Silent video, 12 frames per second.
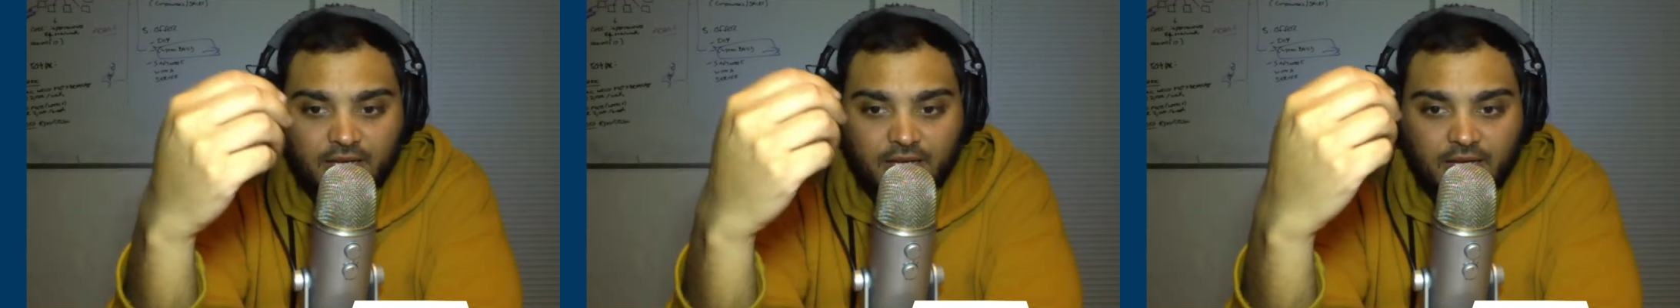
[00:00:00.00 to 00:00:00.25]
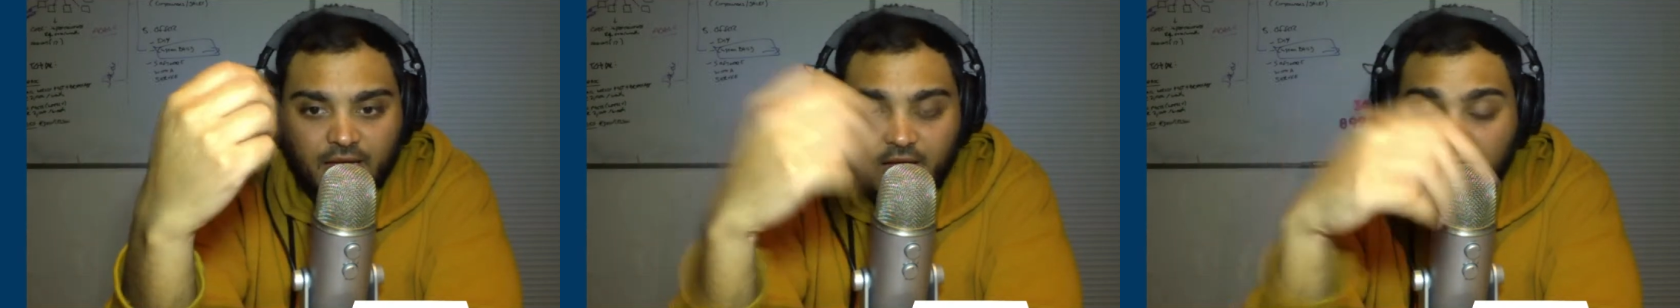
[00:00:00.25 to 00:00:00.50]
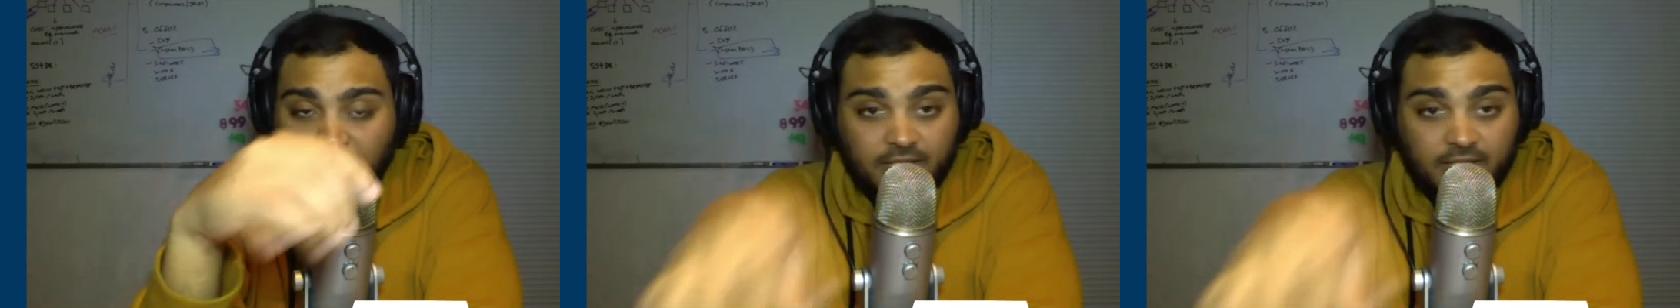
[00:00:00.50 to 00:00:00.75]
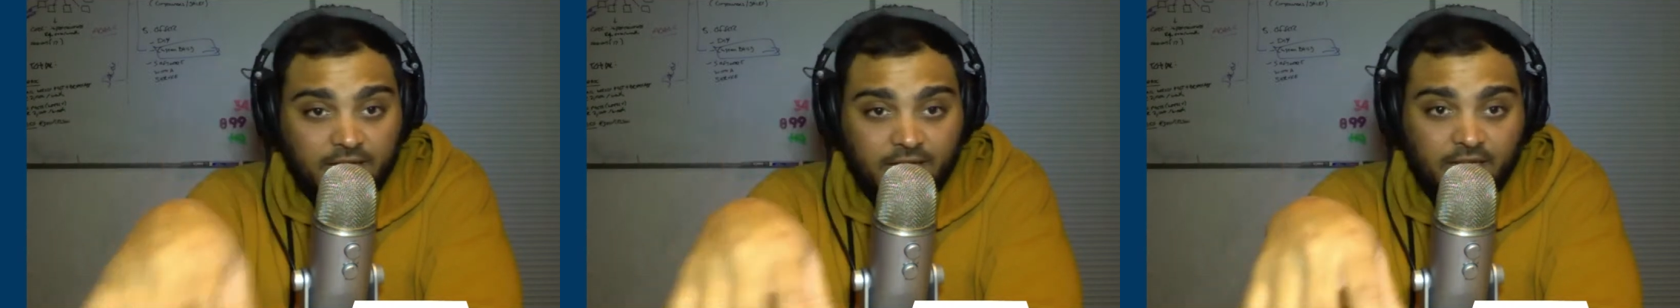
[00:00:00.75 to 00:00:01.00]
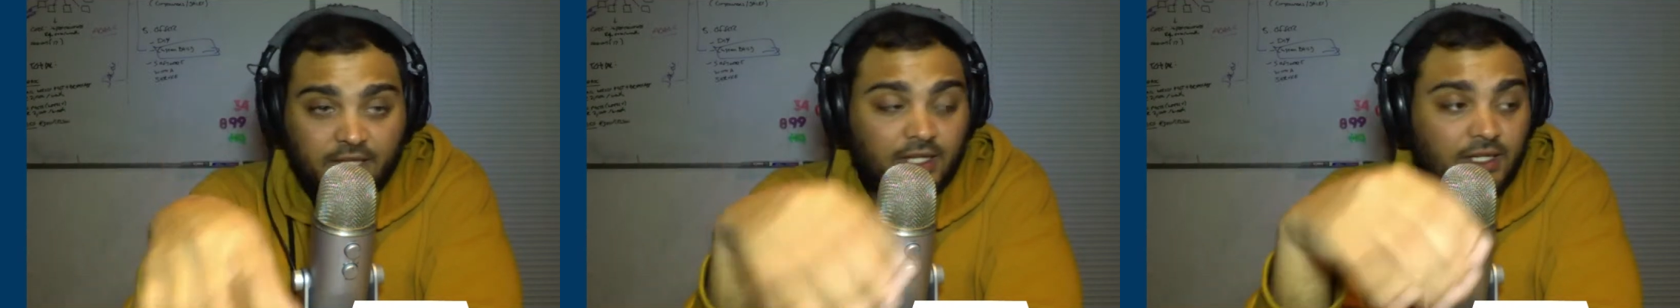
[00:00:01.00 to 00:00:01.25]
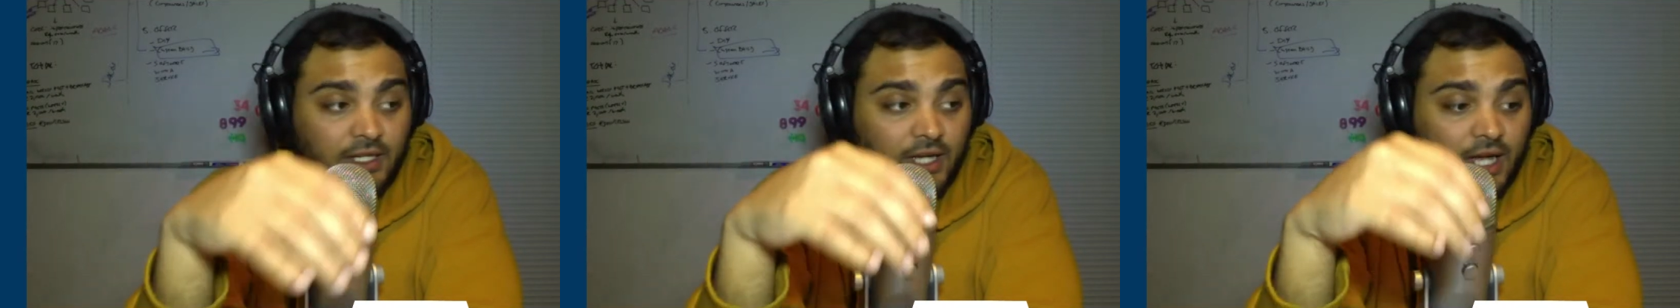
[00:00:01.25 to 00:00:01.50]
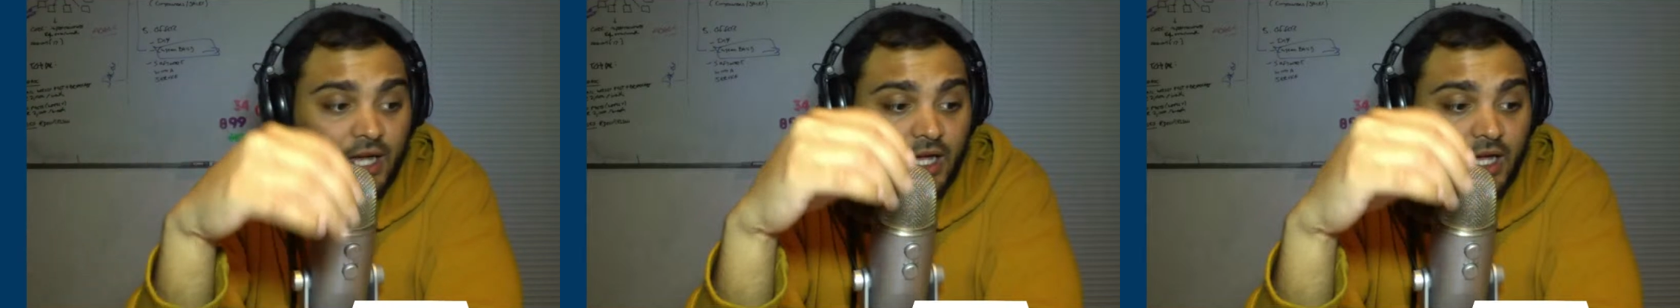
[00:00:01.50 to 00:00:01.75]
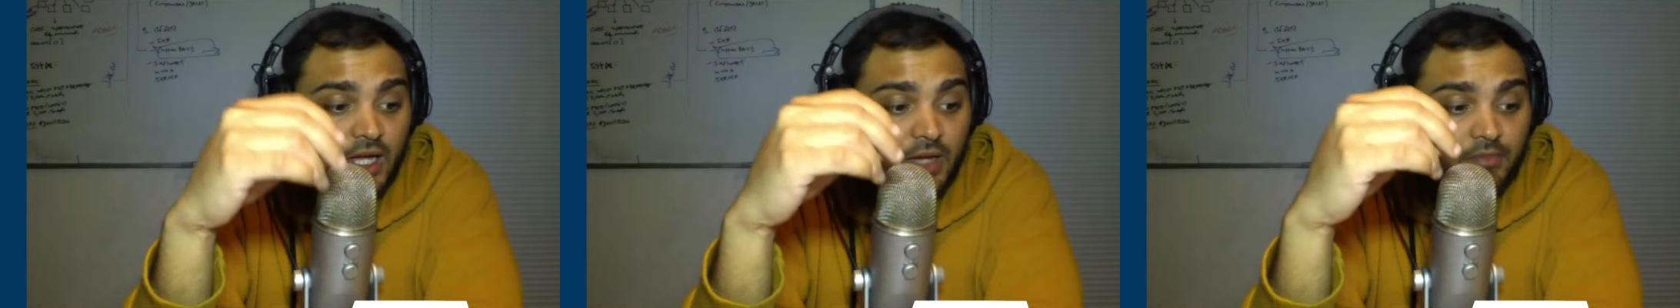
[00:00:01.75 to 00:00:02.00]
I get ready.
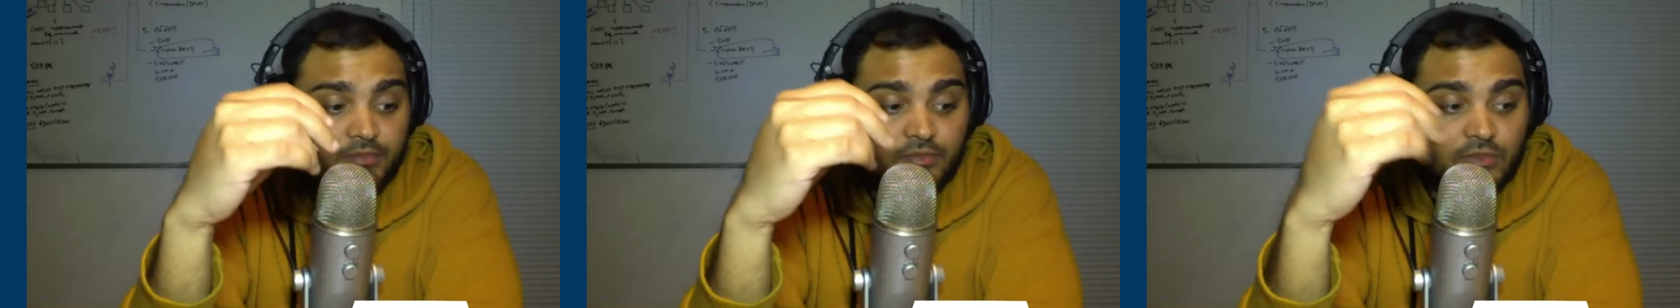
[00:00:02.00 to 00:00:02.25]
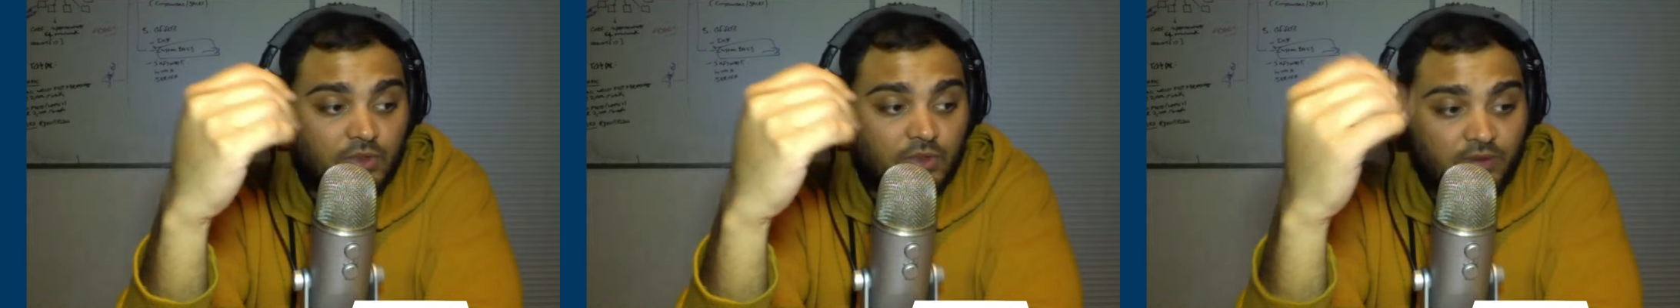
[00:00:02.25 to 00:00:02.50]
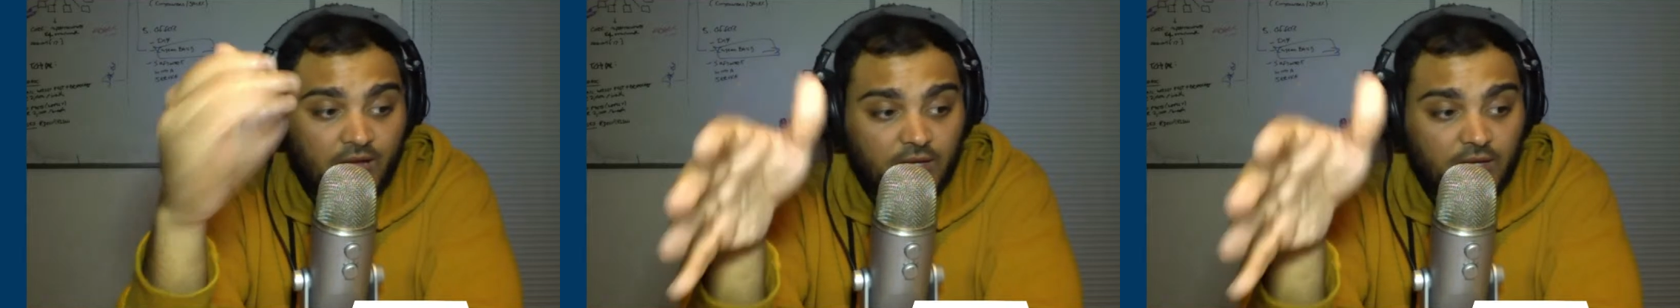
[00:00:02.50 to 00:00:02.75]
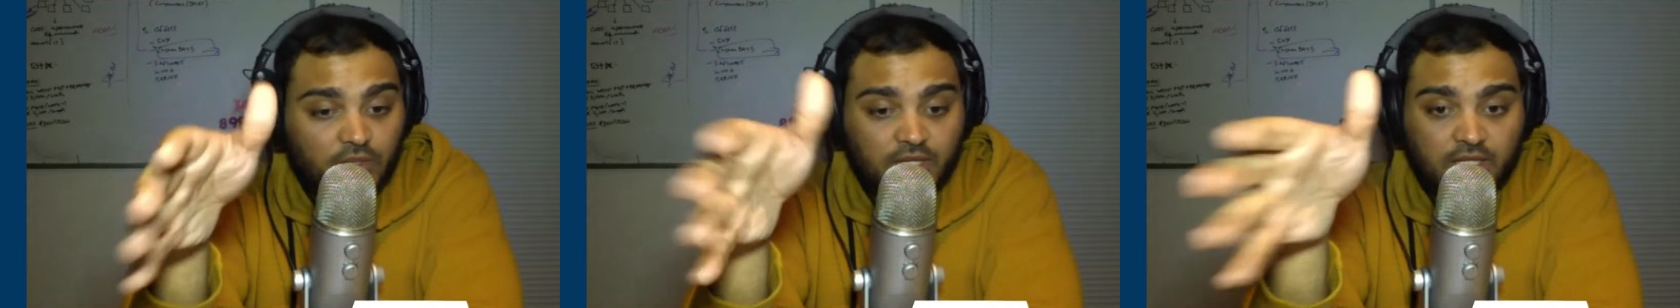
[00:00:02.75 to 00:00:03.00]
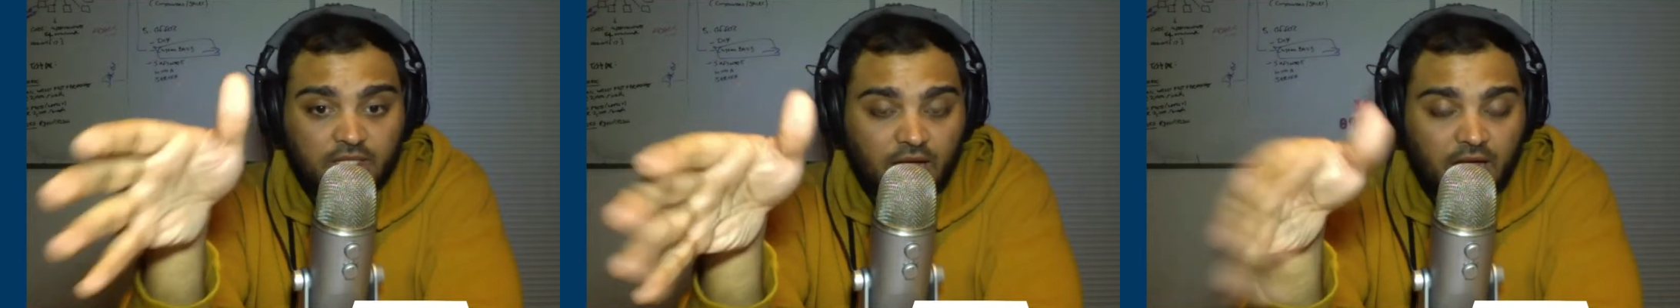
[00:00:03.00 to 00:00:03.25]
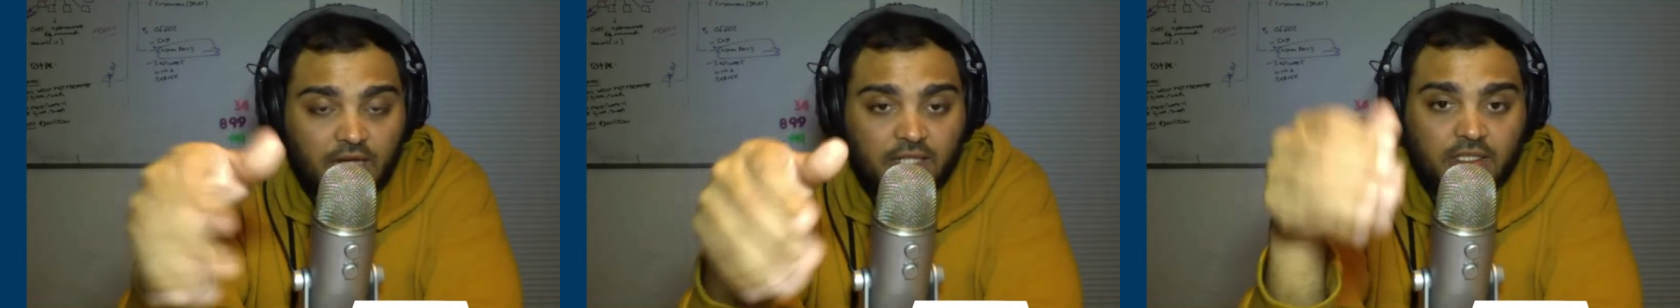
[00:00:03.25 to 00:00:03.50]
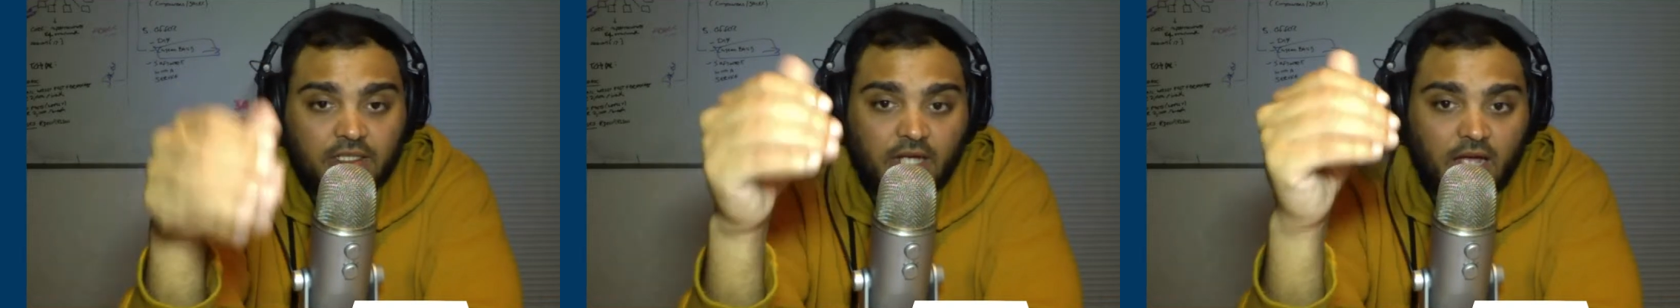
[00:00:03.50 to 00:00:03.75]
Finally, we get done.